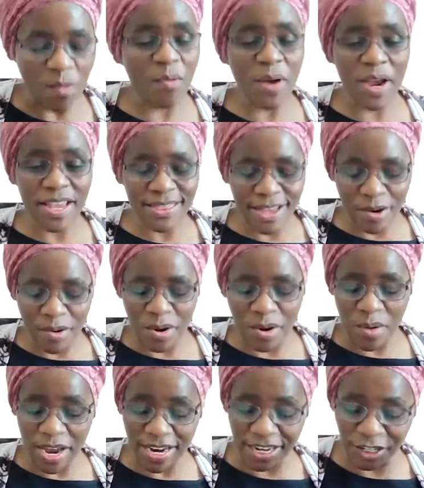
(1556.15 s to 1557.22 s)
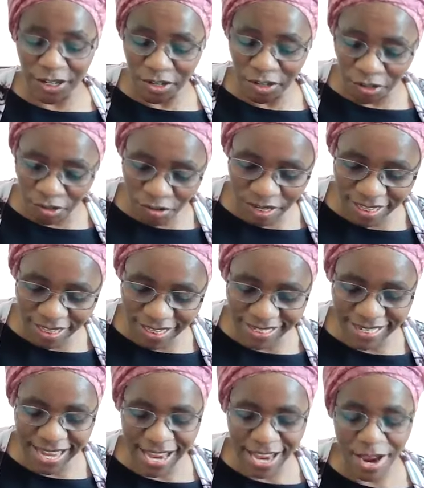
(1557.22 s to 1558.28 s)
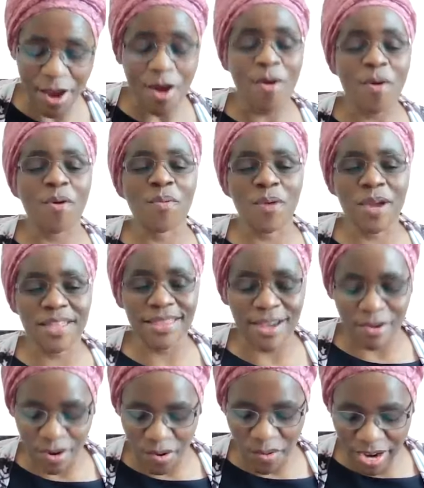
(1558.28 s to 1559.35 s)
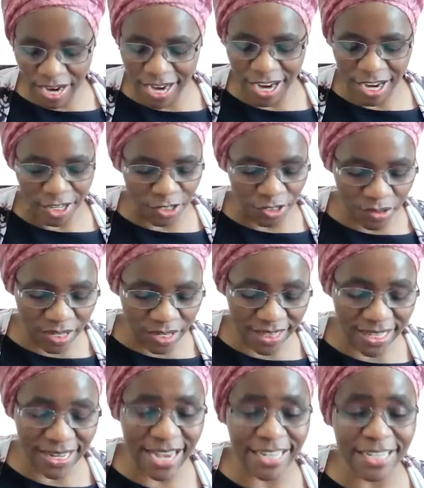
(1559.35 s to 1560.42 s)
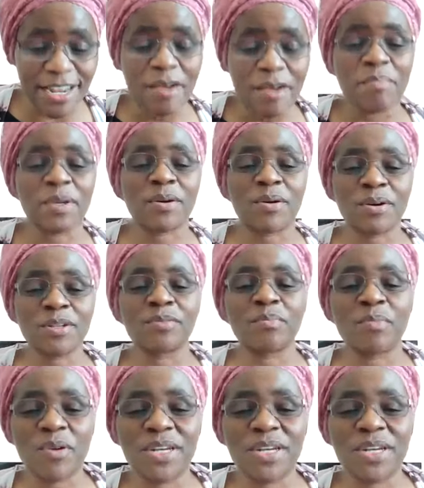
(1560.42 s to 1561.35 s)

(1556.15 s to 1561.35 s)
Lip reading: whether we work during the day or whether we work during the night, because